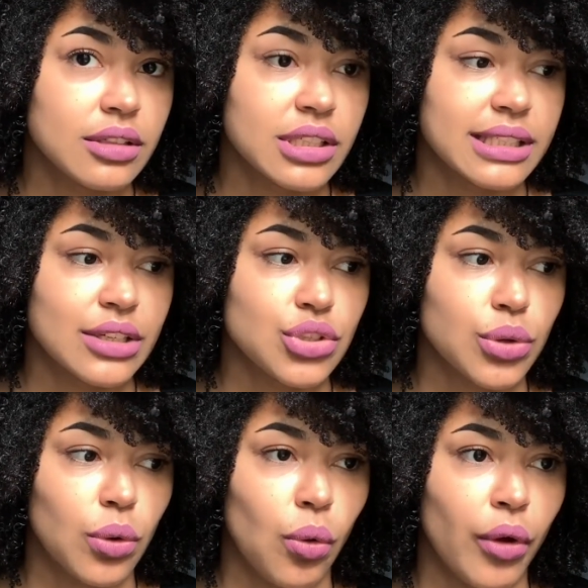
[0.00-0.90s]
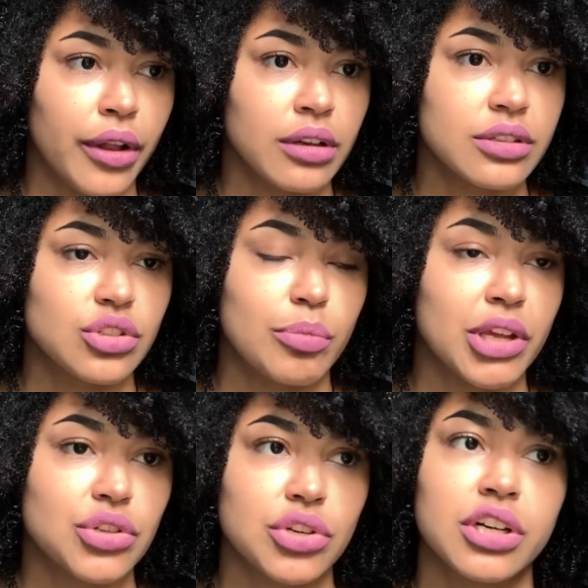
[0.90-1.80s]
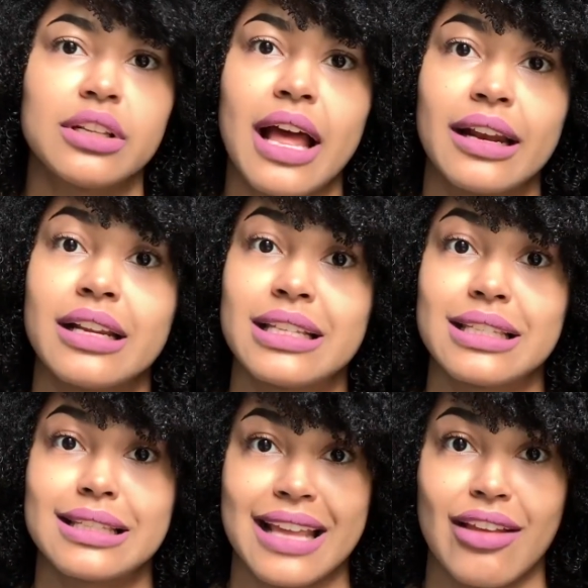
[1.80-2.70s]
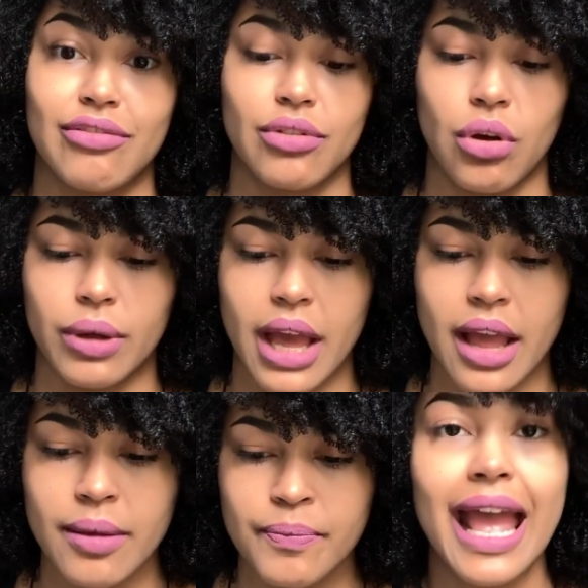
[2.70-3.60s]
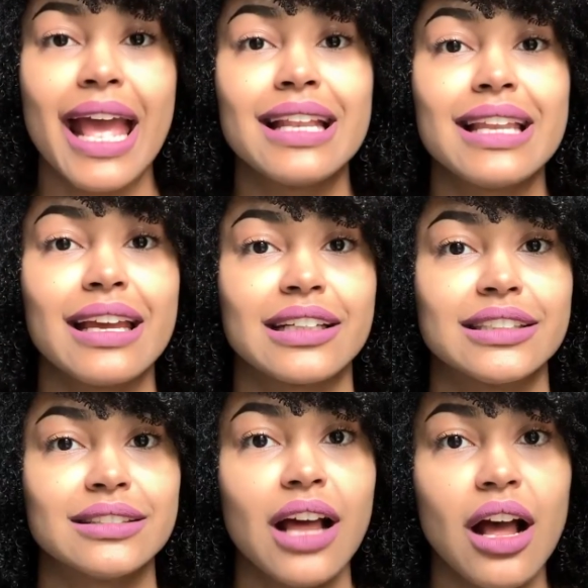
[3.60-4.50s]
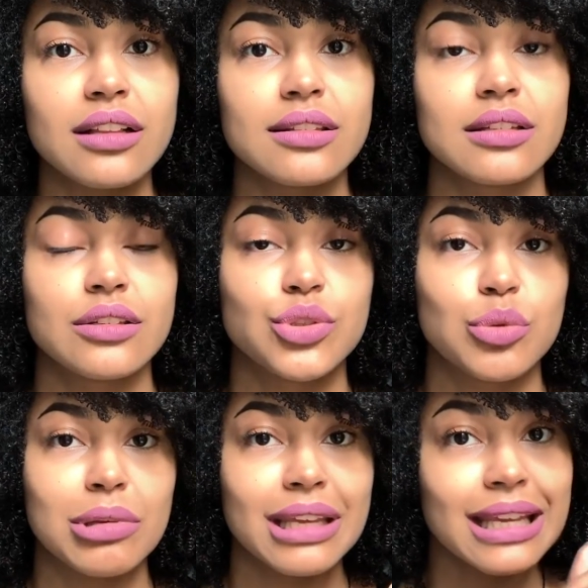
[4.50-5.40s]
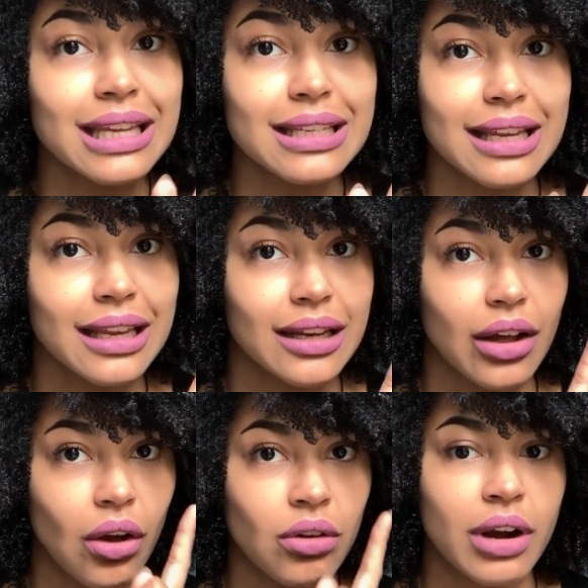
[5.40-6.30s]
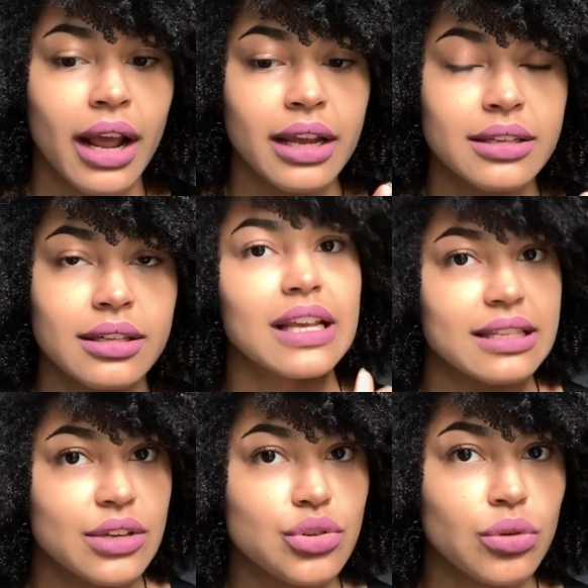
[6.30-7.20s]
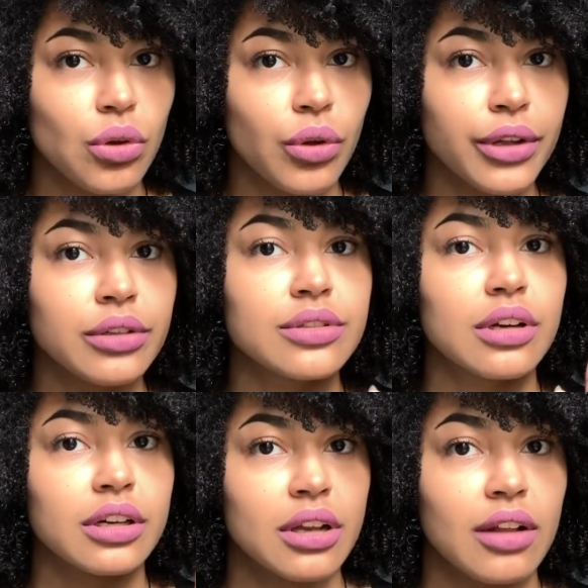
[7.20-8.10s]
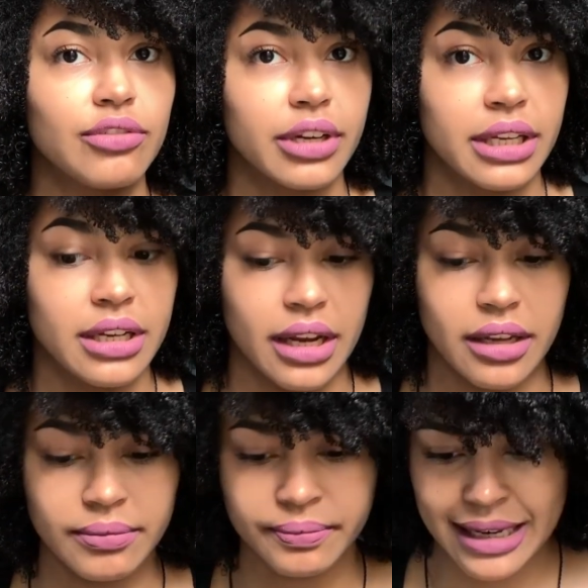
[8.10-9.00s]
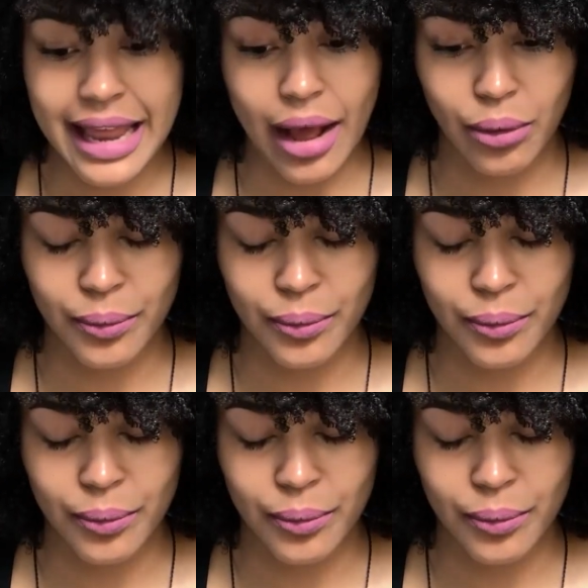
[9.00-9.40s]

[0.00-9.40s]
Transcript: essential oils to make sure that it is safe, okay? And they are not to be eaten, all right? Essential oils are not for eating. Now,